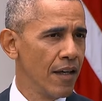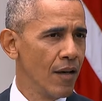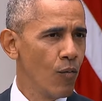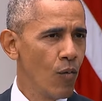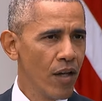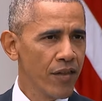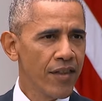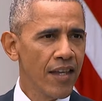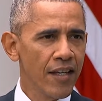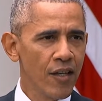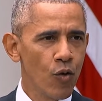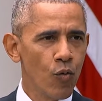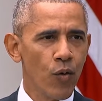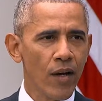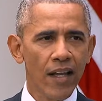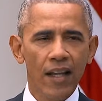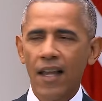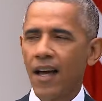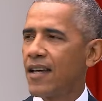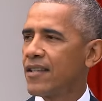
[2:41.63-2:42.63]
And one thing you
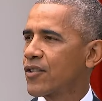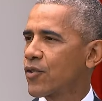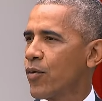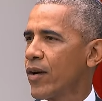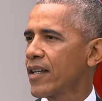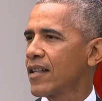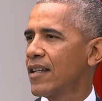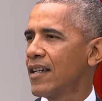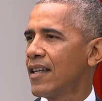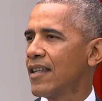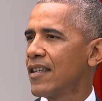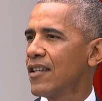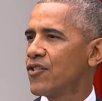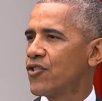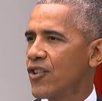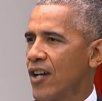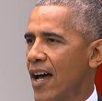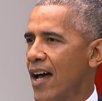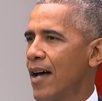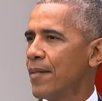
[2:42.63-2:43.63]
realize quickly in
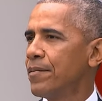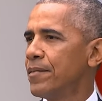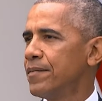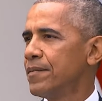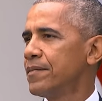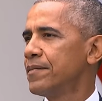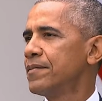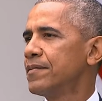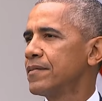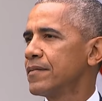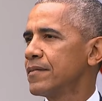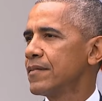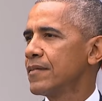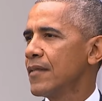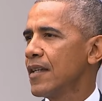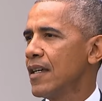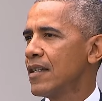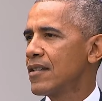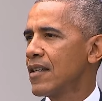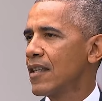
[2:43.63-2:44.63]
this job
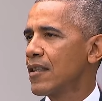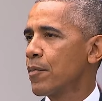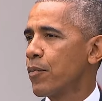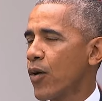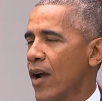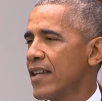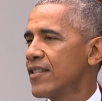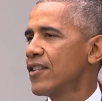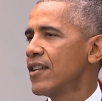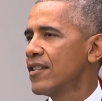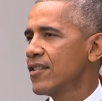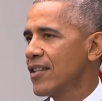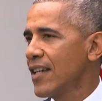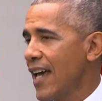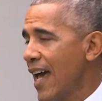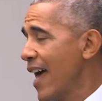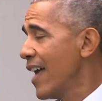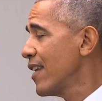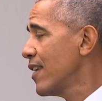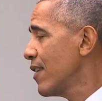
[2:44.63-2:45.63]
is that the
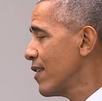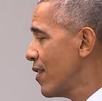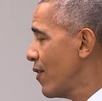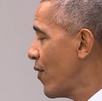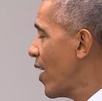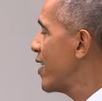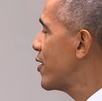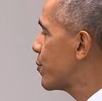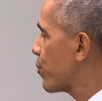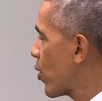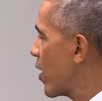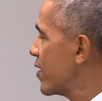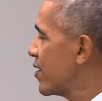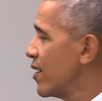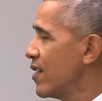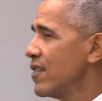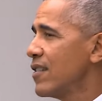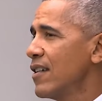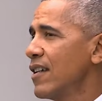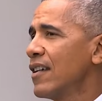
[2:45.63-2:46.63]
presidency and the vice
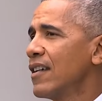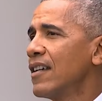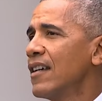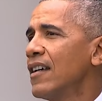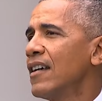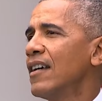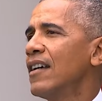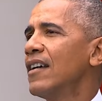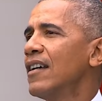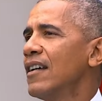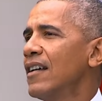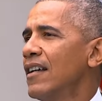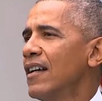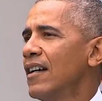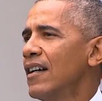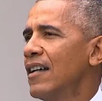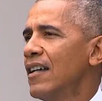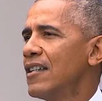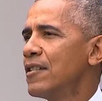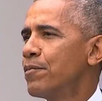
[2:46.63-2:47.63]
presidency
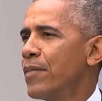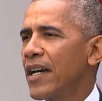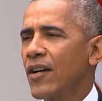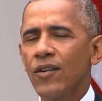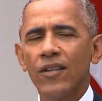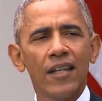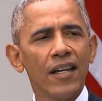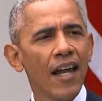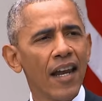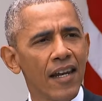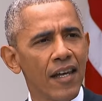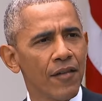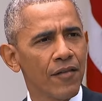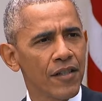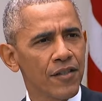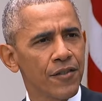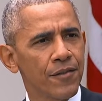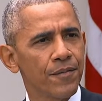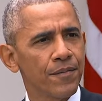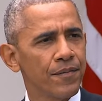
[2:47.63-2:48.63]
is bigger than any of
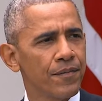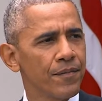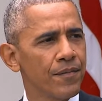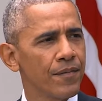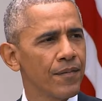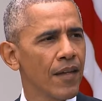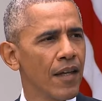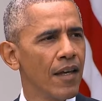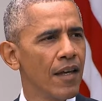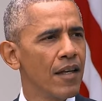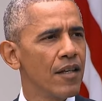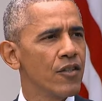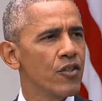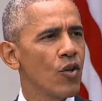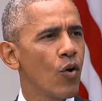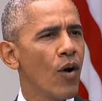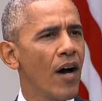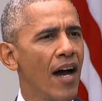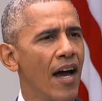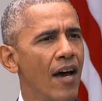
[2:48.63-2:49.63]
us.
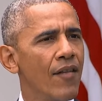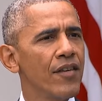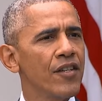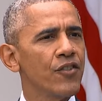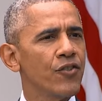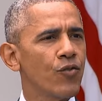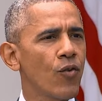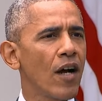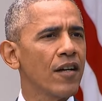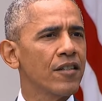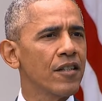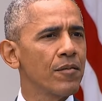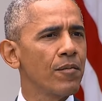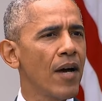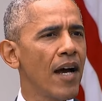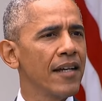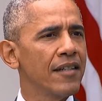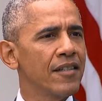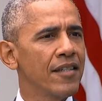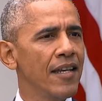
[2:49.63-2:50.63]
So I have instructed
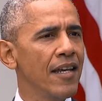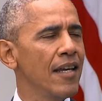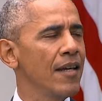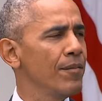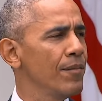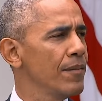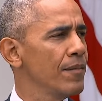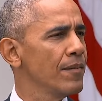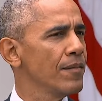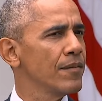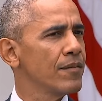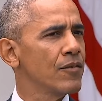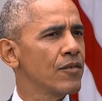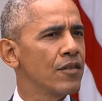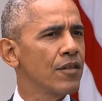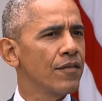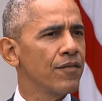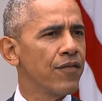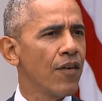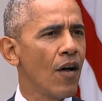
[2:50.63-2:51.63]
my team
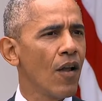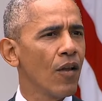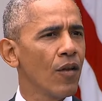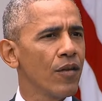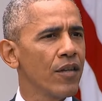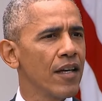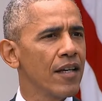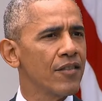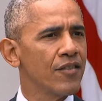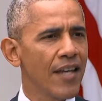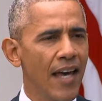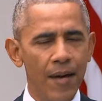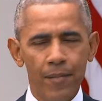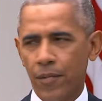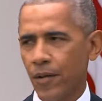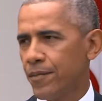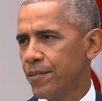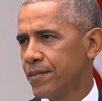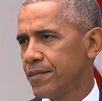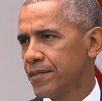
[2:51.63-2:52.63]
to follow the
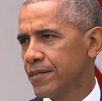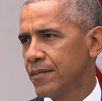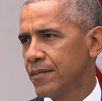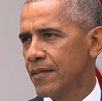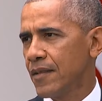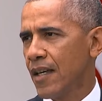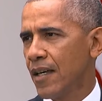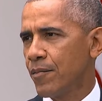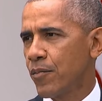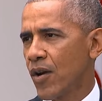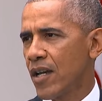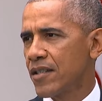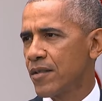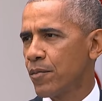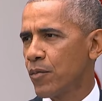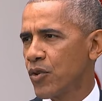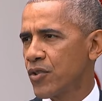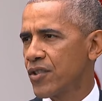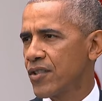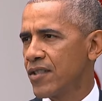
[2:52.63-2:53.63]
example that
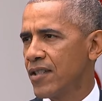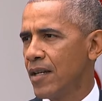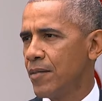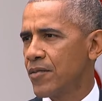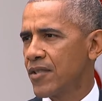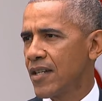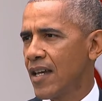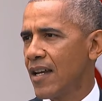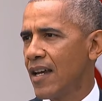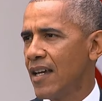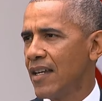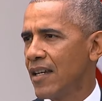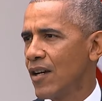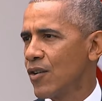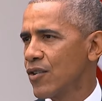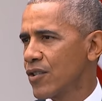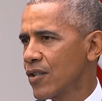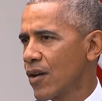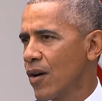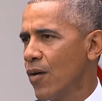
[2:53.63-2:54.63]
President Bush's team set 8
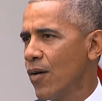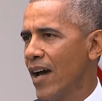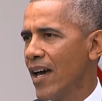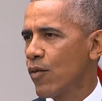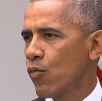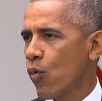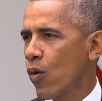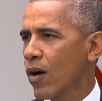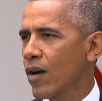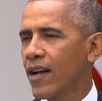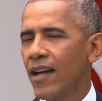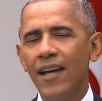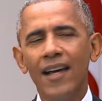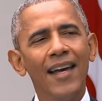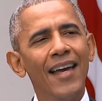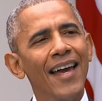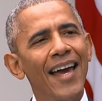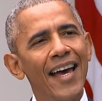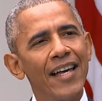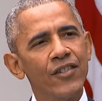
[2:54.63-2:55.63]
years ago and work
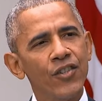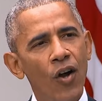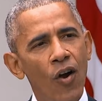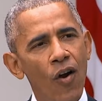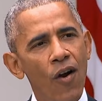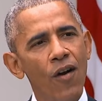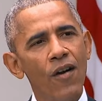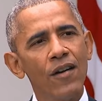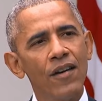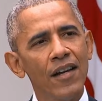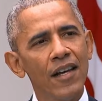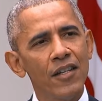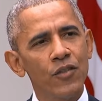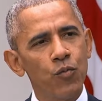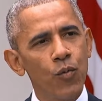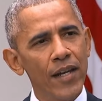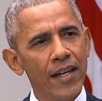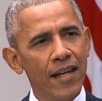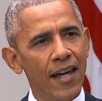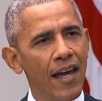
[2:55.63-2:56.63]
as hard
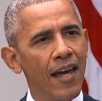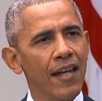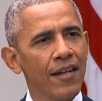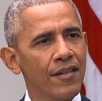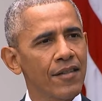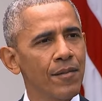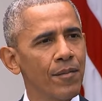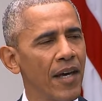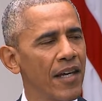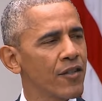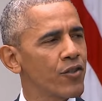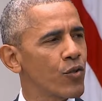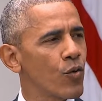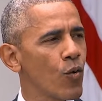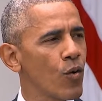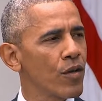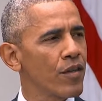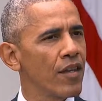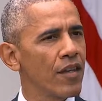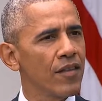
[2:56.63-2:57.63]
as we can to make
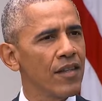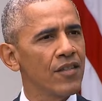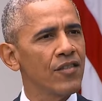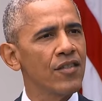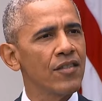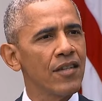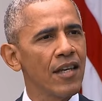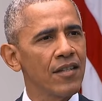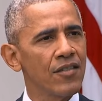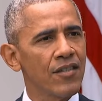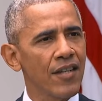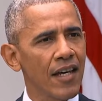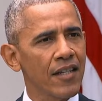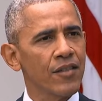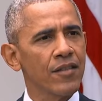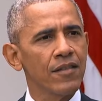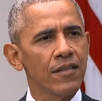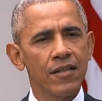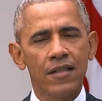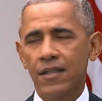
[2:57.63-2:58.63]
sure that this is a
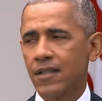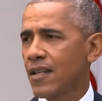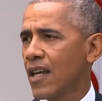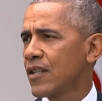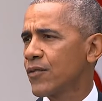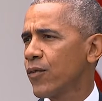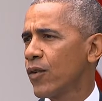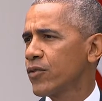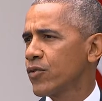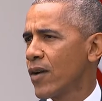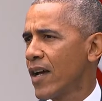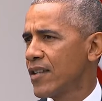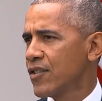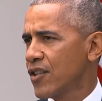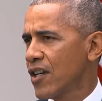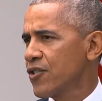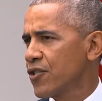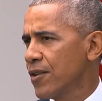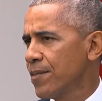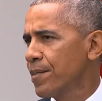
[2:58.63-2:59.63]
successful
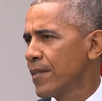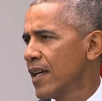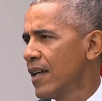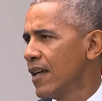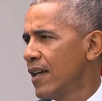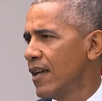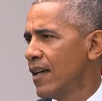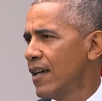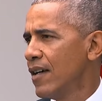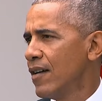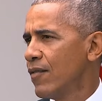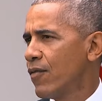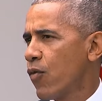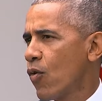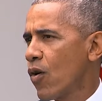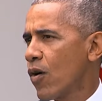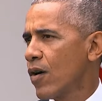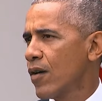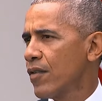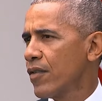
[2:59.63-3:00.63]
transition
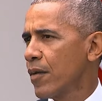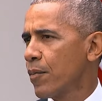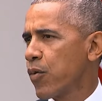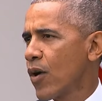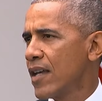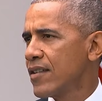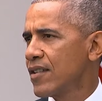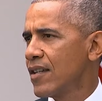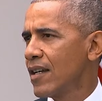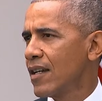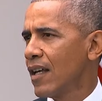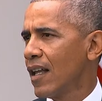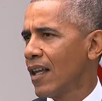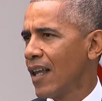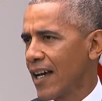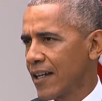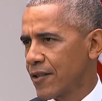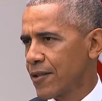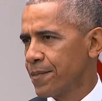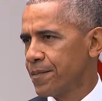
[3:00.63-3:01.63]
for the
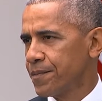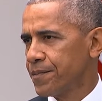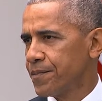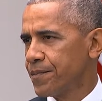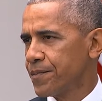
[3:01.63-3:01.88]
president-elect.